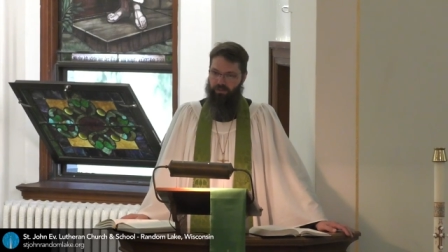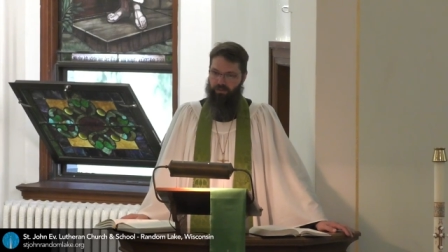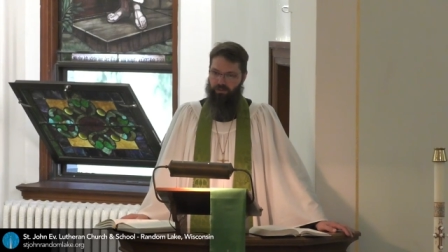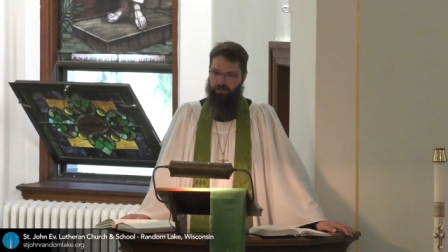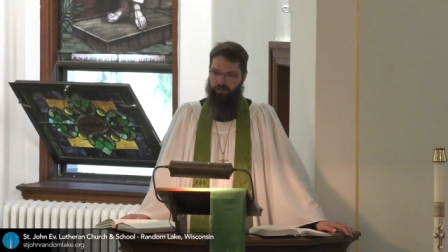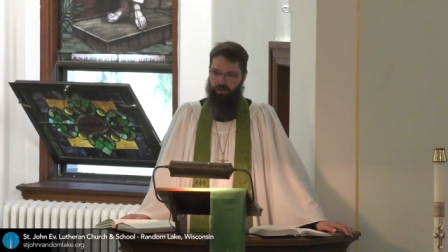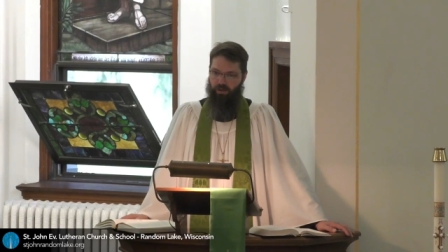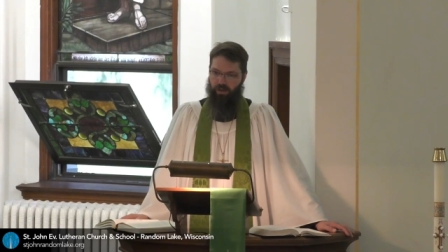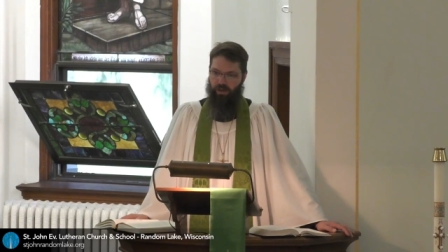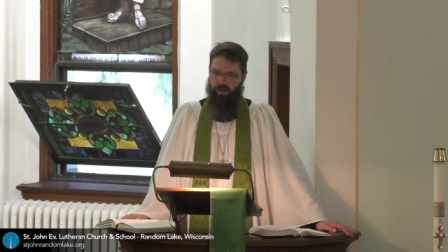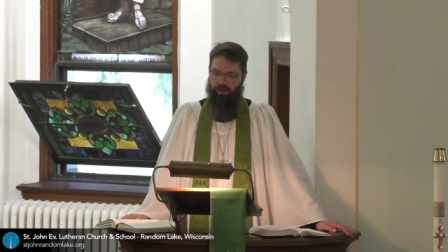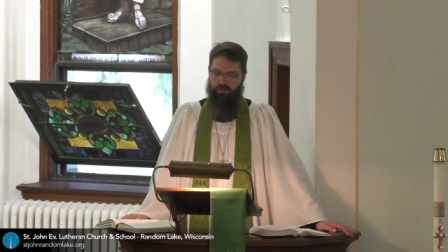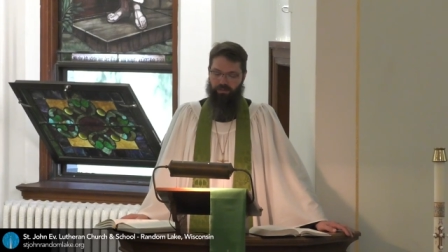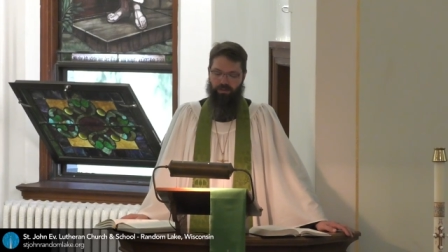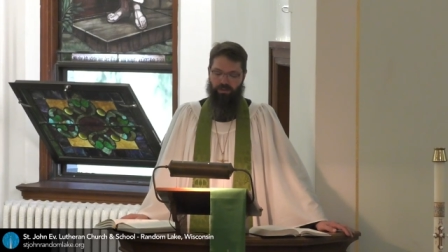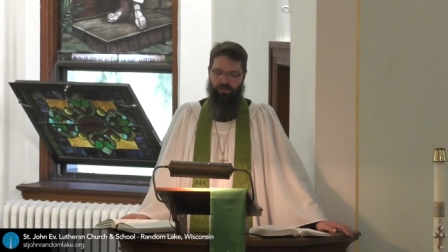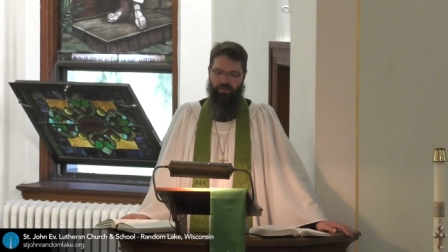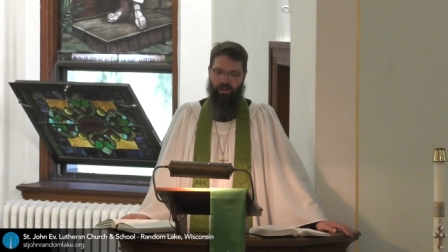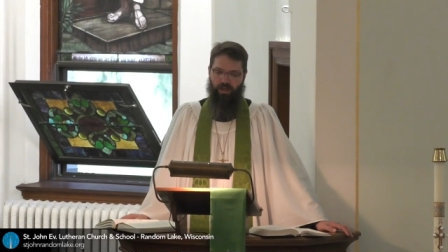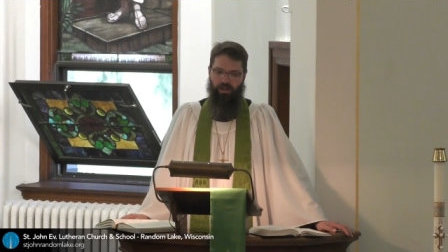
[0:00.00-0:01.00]
the scribes,
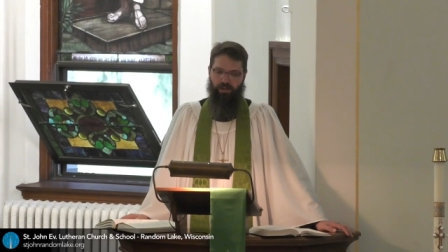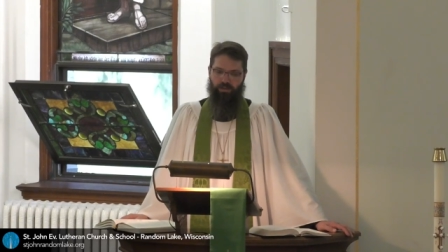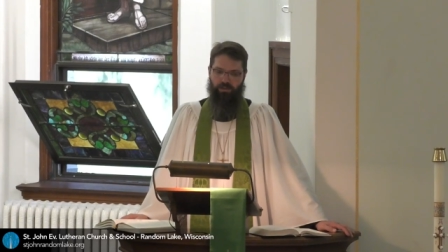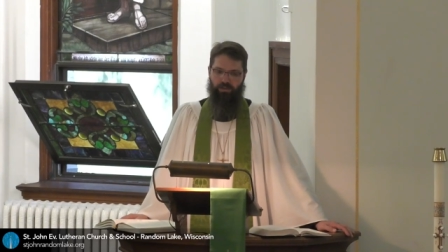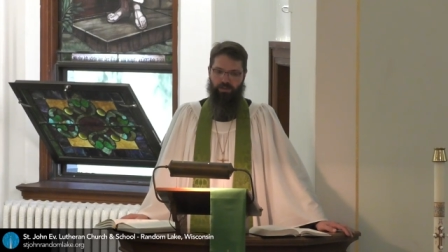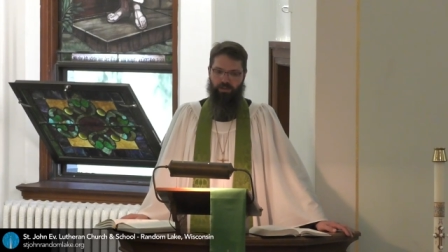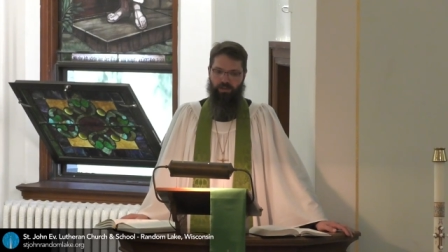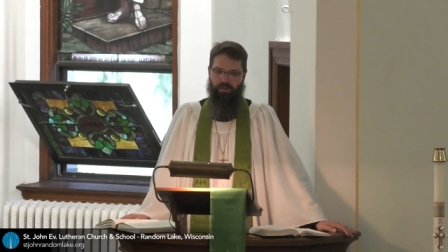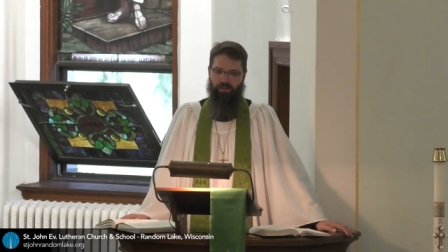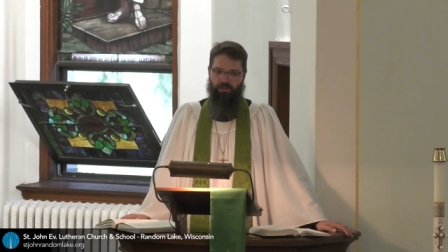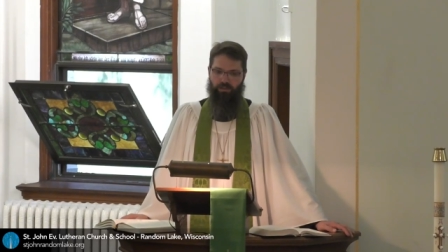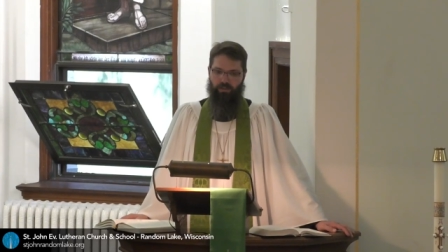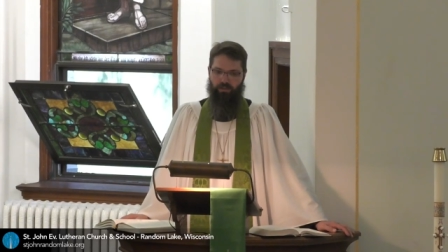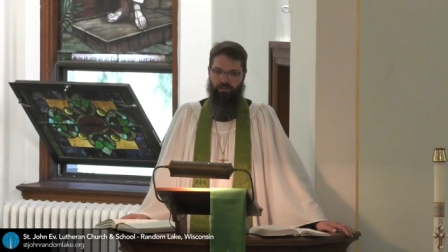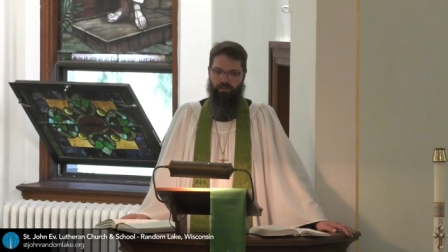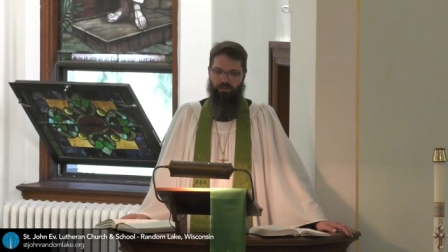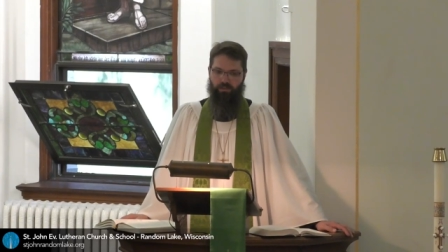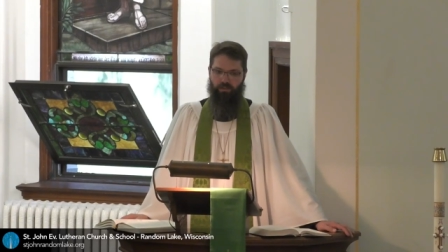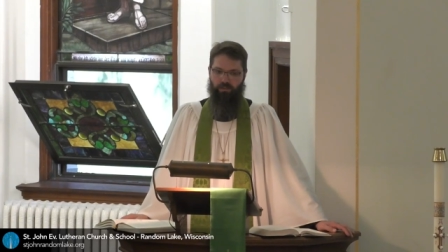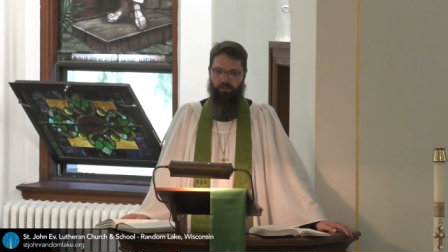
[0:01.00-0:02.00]
the Sadducees,
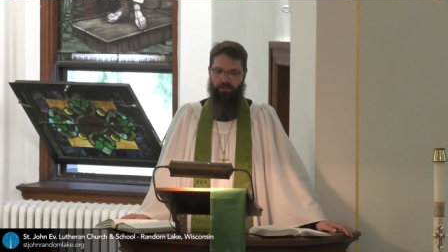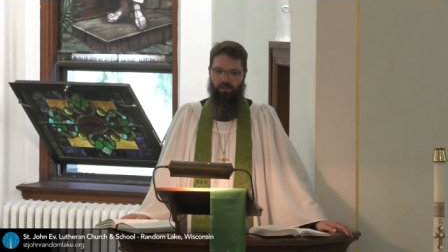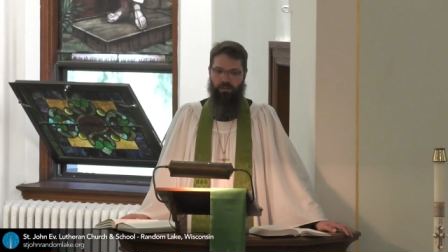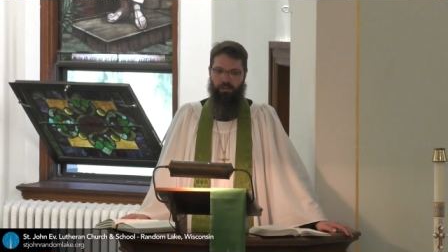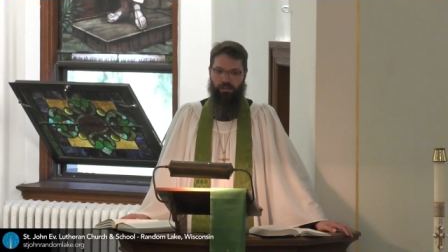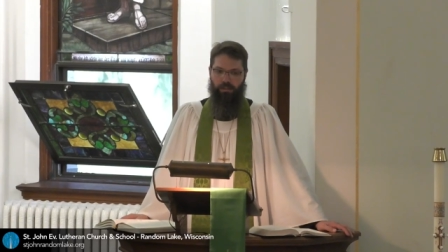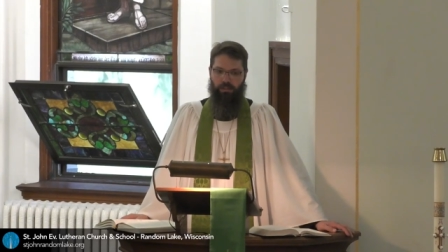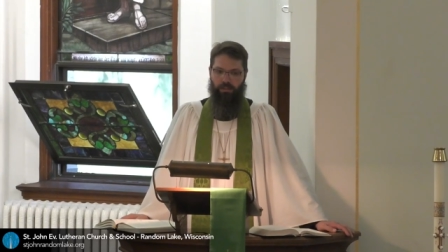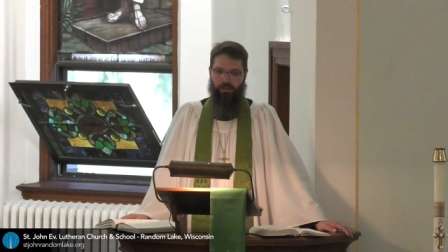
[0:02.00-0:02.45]
those who were